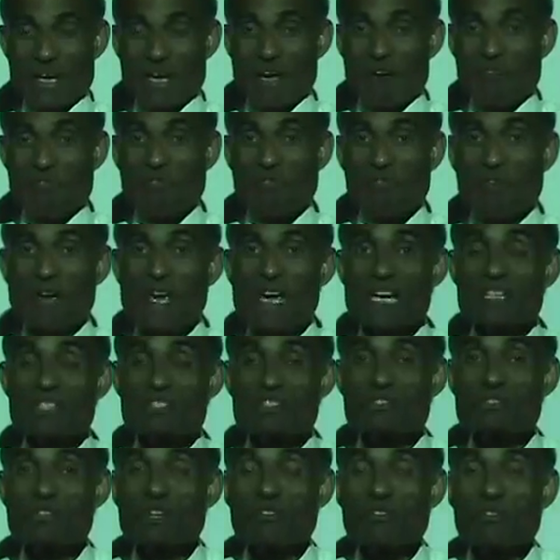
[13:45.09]
A
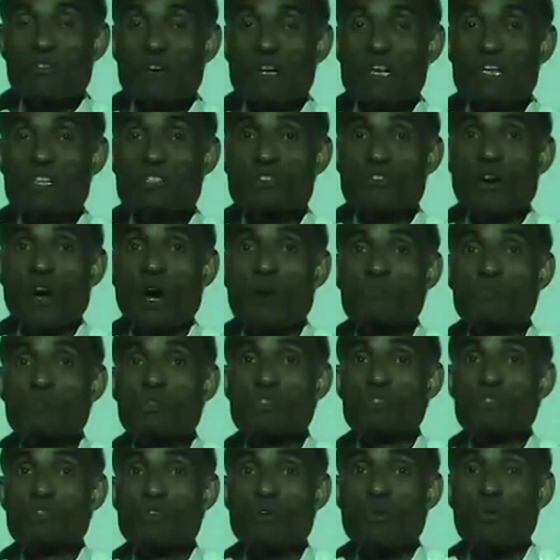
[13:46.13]
phase difference of
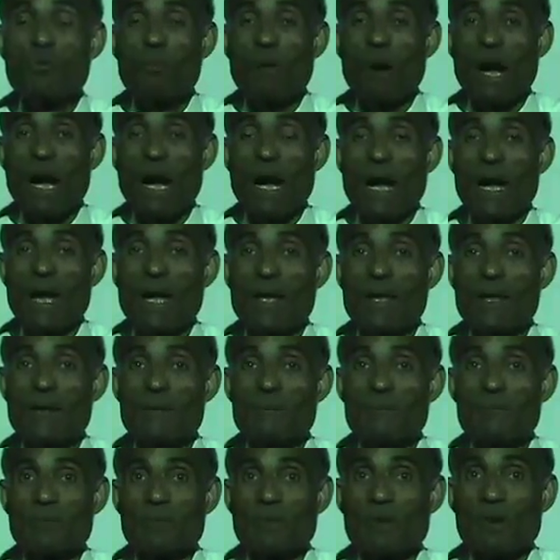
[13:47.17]
2 pi.
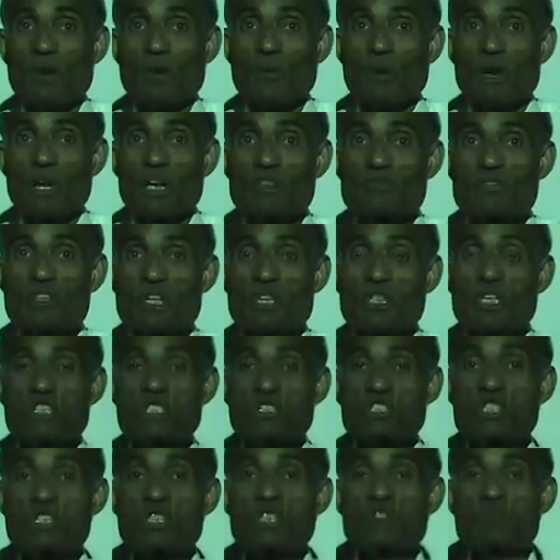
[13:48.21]
What is the
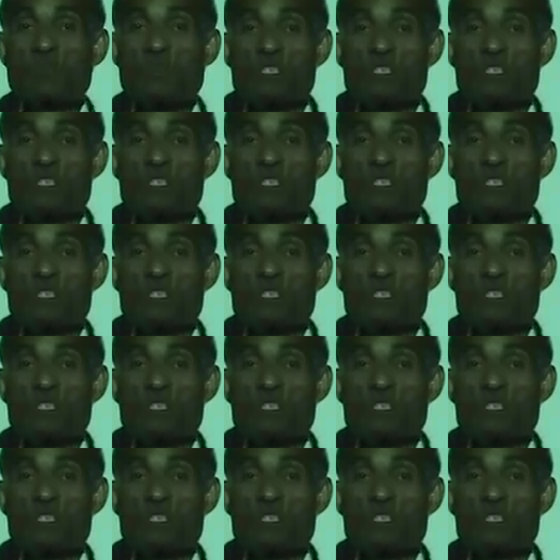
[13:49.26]
distance